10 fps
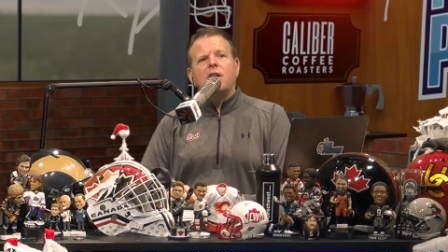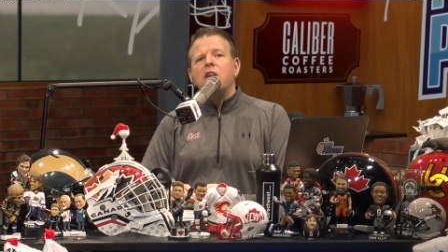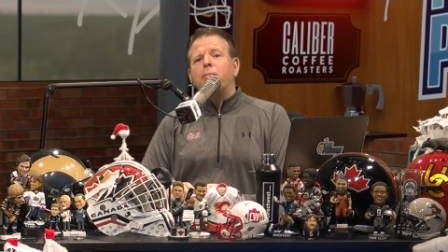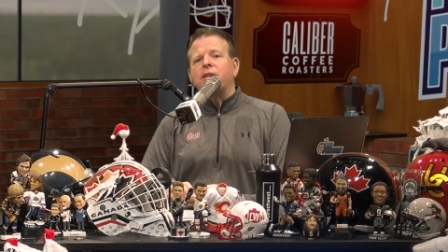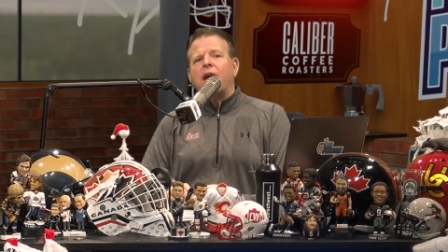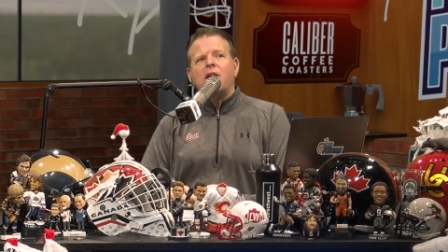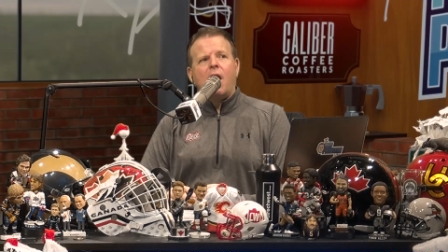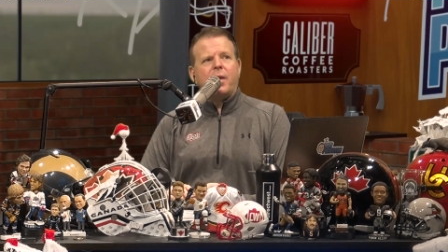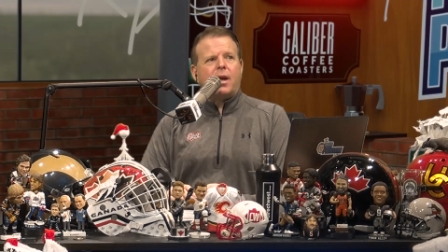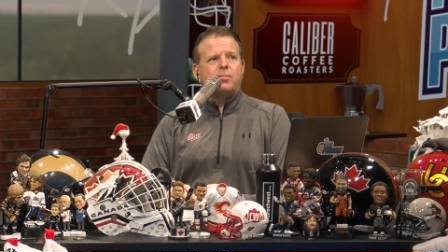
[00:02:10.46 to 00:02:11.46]
can you put that
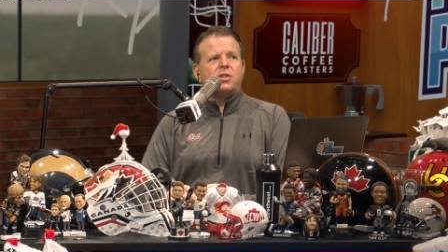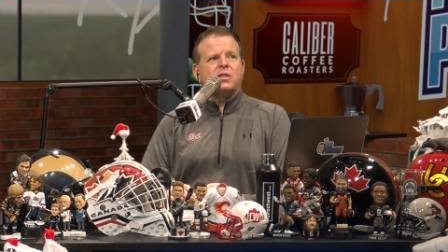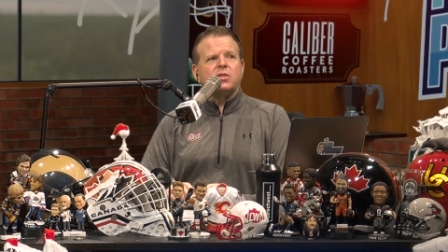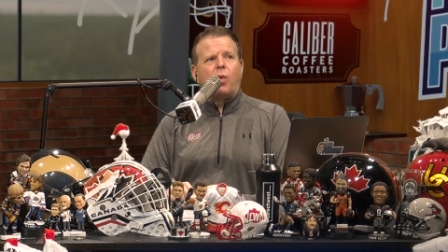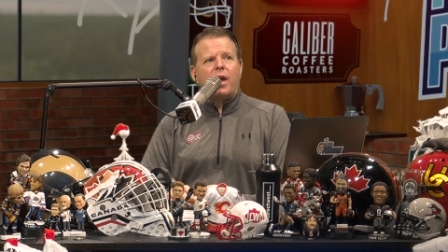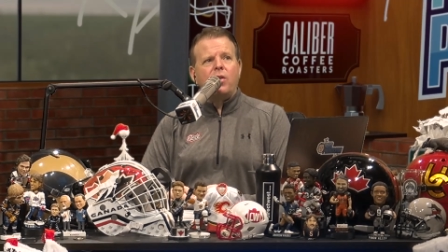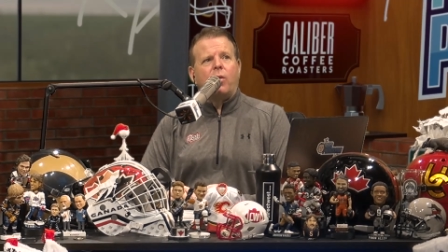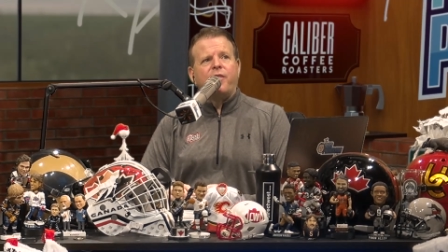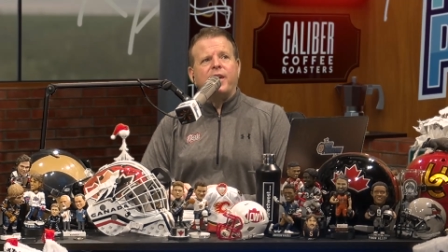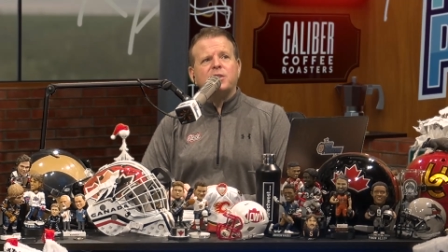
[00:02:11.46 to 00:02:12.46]
comment up? She says, Rod,
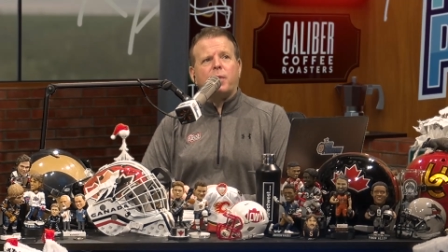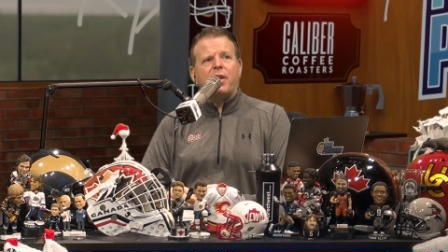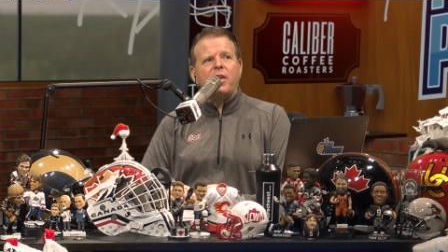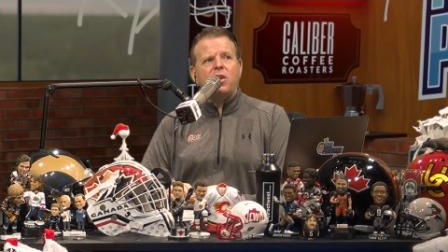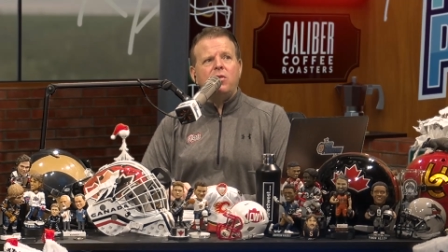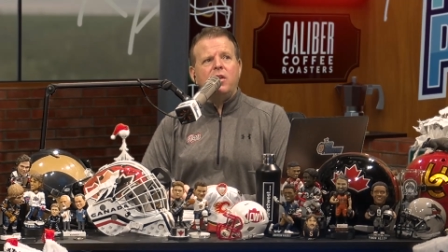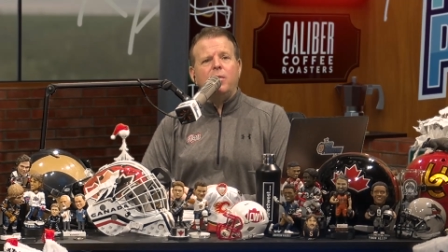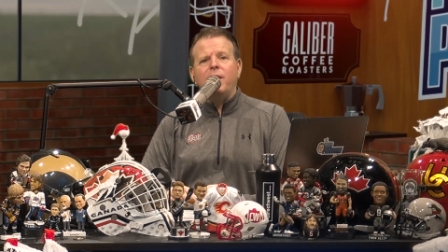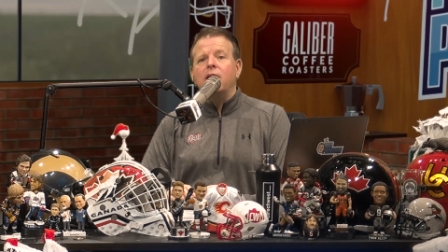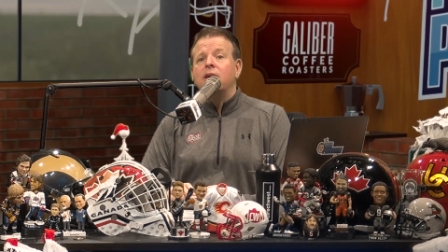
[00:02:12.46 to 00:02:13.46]
no offense, but I think you need
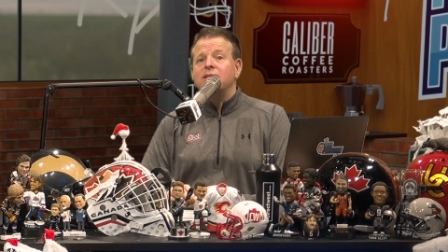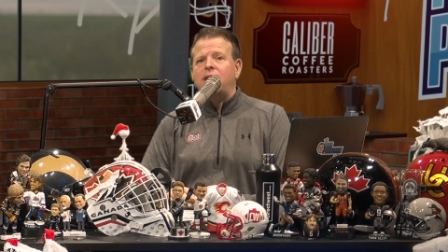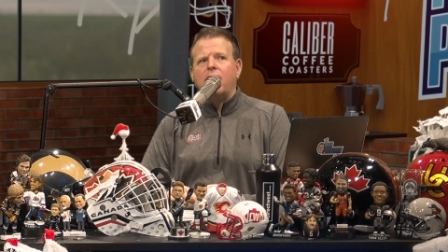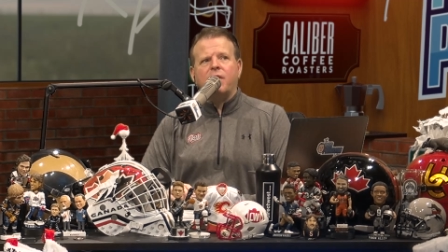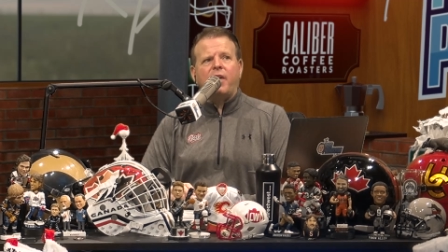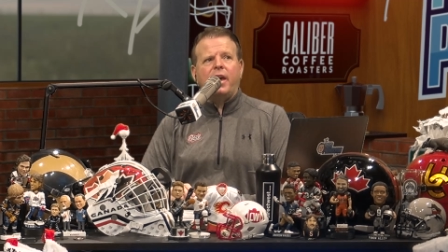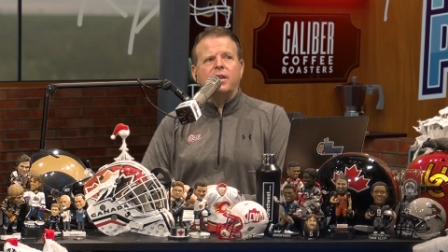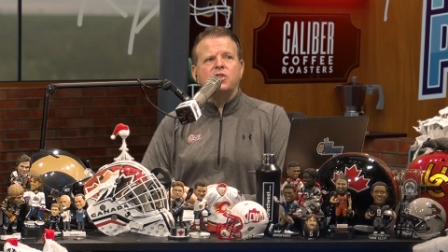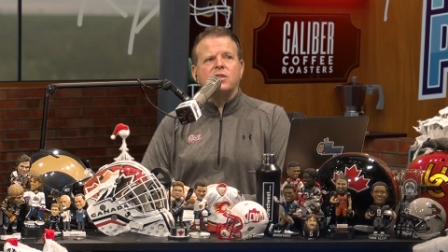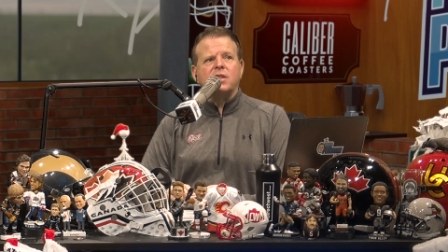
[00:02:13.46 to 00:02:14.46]
to be day of
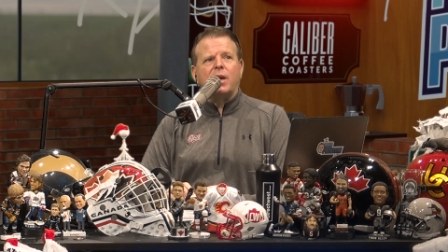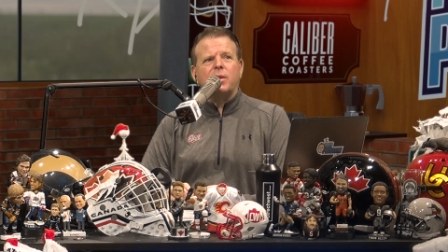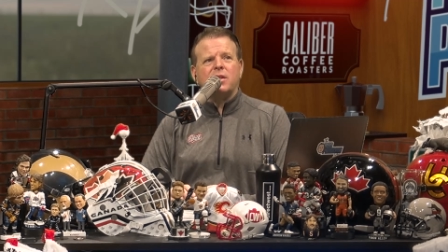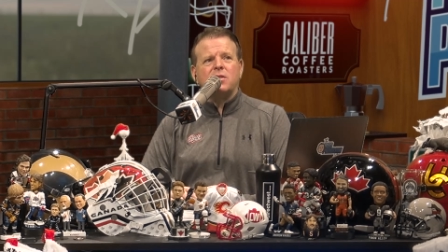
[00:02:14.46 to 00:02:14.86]
age. It's like what the